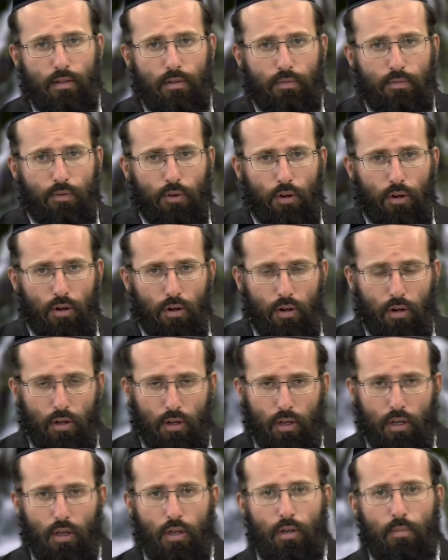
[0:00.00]
for
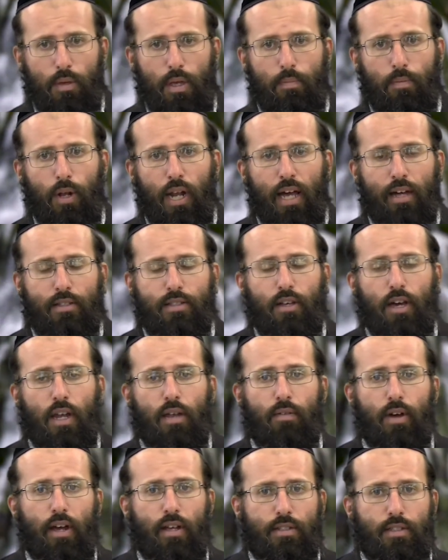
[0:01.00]
people outside
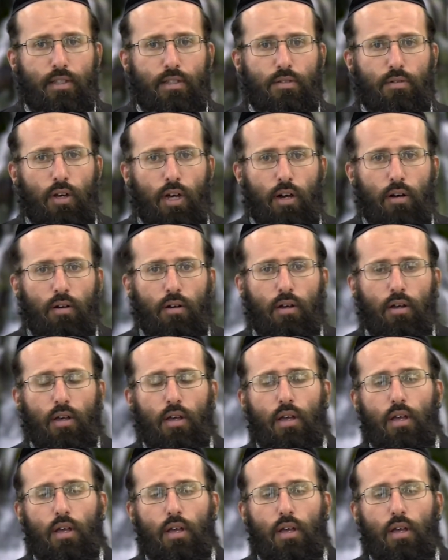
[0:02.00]
of Eretz Israel.